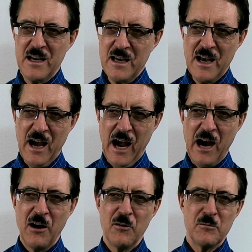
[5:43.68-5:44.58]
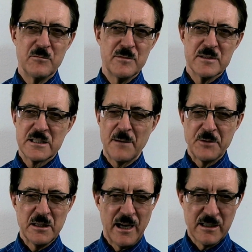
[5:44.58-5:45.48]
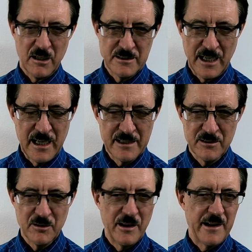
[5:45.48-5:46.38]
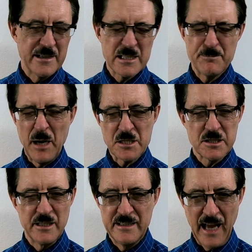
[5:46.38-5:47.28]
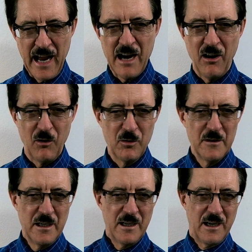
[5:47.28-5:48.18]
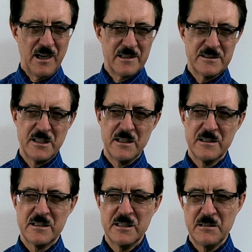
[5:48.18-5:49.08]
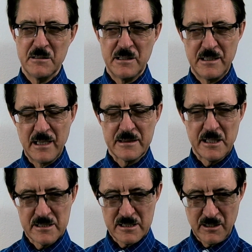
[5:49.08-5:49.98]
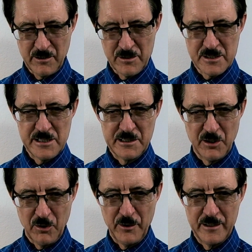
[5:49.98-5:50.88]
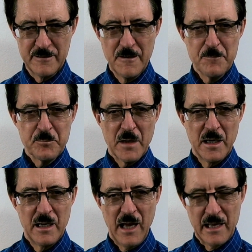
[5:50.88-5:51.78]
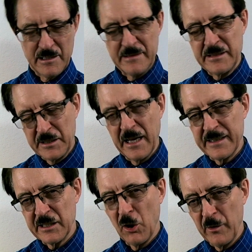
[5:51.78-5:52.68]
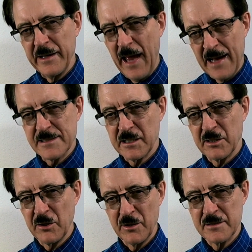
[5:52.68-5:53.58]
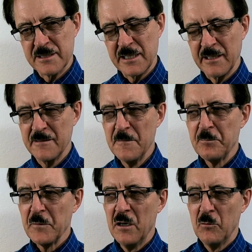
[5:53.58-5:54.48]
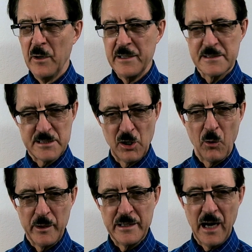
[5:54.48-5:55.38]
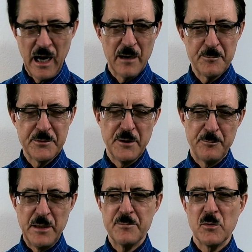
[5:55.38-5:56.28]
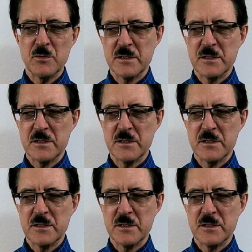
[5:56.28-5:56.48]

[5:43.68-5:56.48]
how something like Cardano, and especially now, to get this currency going, to get it going as a currency, when it's going up, the people